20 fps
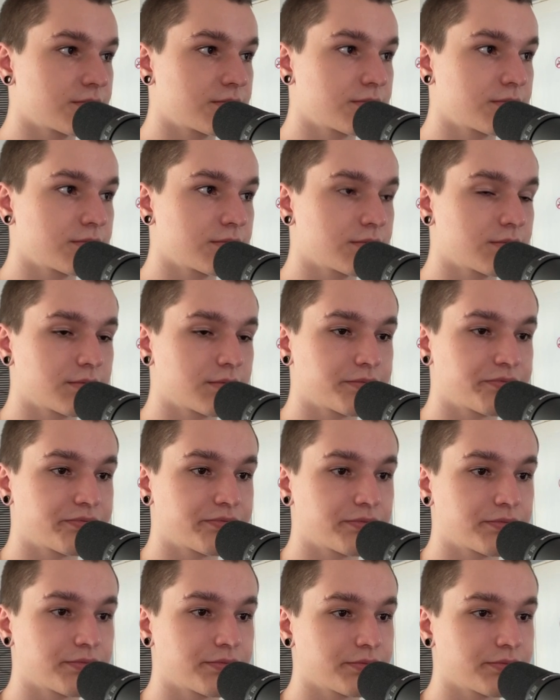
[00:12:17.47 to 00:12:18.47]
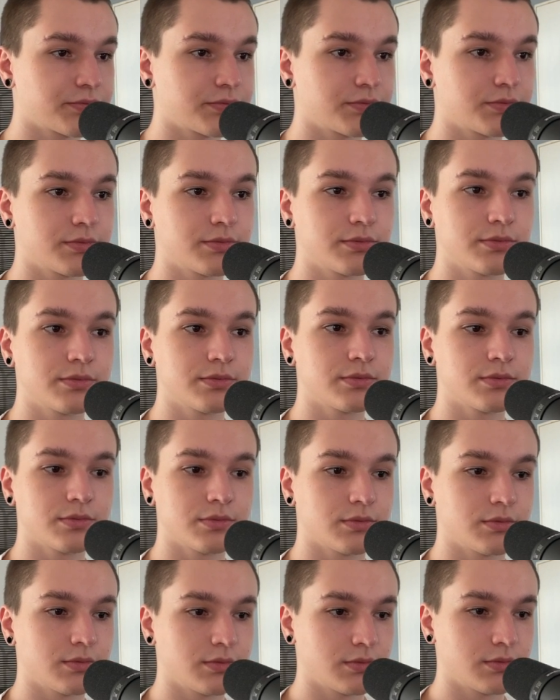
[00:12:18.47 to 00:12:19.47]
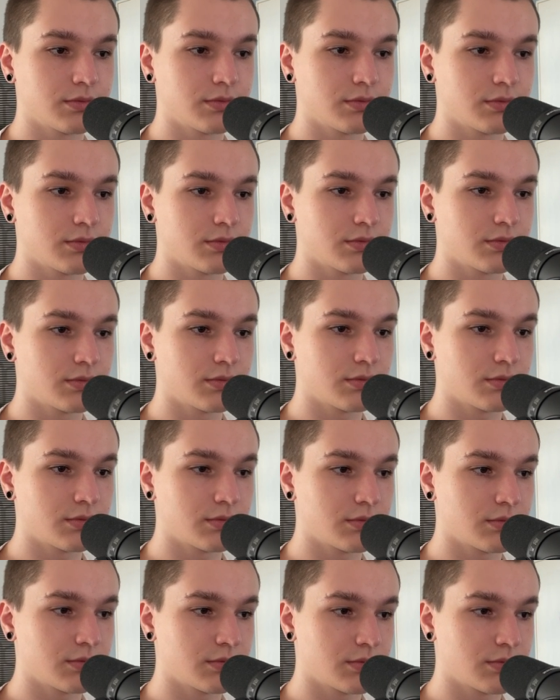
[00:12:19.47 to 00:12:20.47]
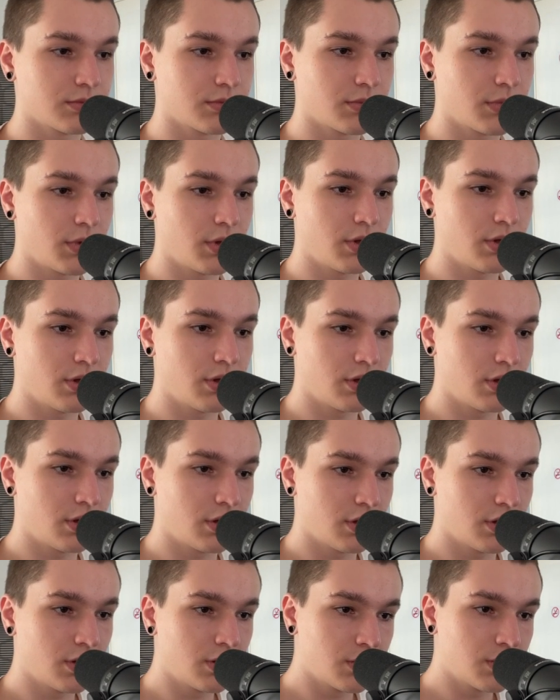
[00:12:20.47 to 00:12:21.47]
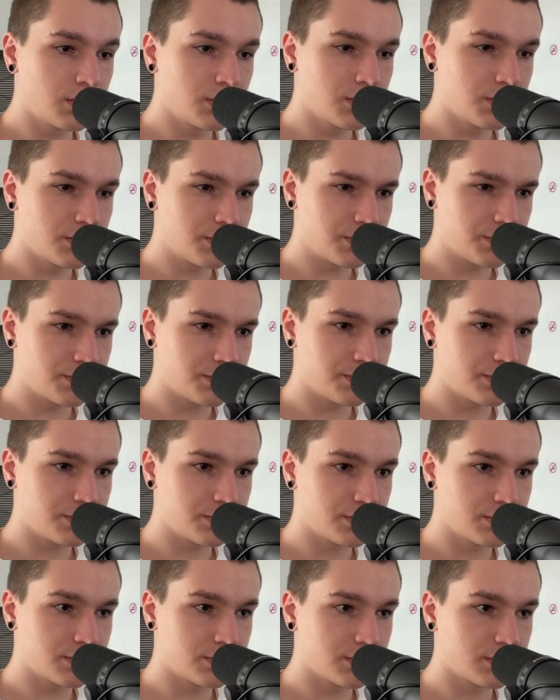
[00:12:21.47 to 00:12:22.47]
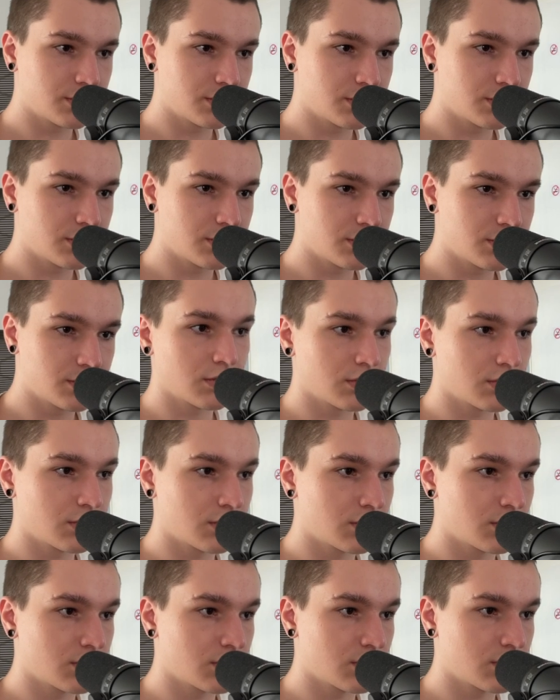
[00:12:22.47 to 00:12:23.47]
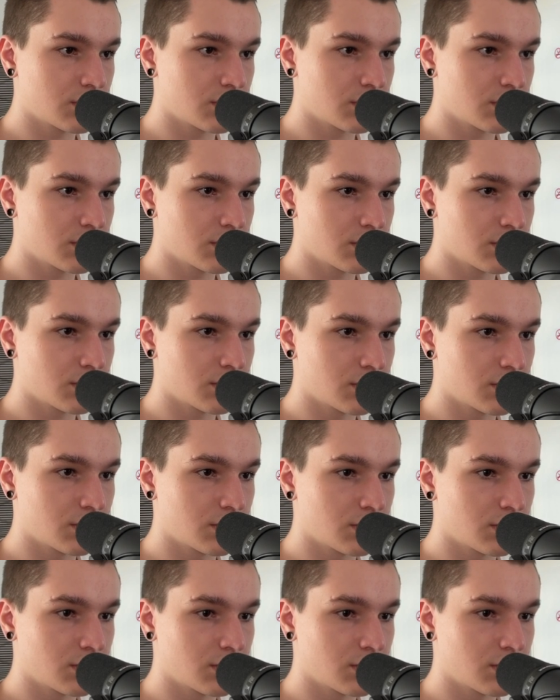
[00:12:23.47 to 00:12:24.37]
Nobody speaks.